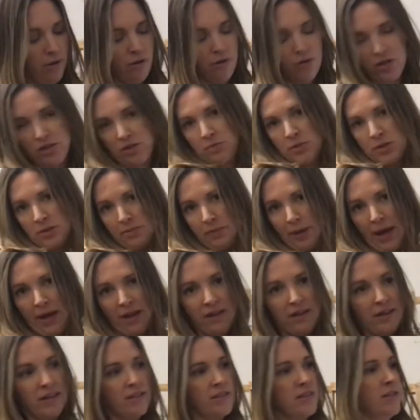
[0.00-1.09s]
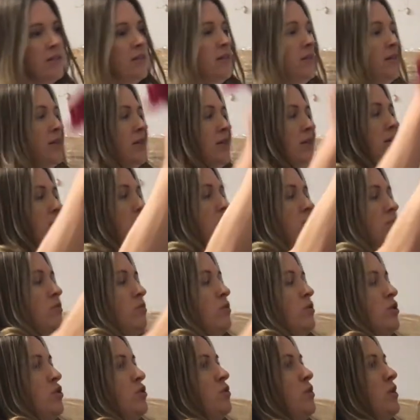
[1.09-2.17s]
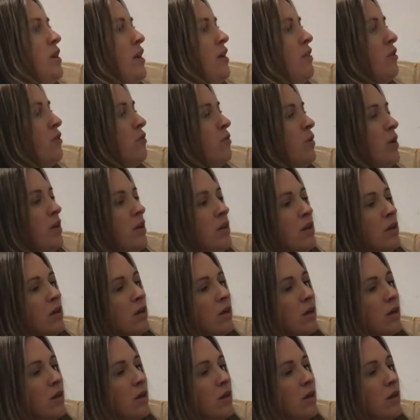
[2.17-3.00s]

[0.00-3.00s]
Christmas palette. So we'll do another one.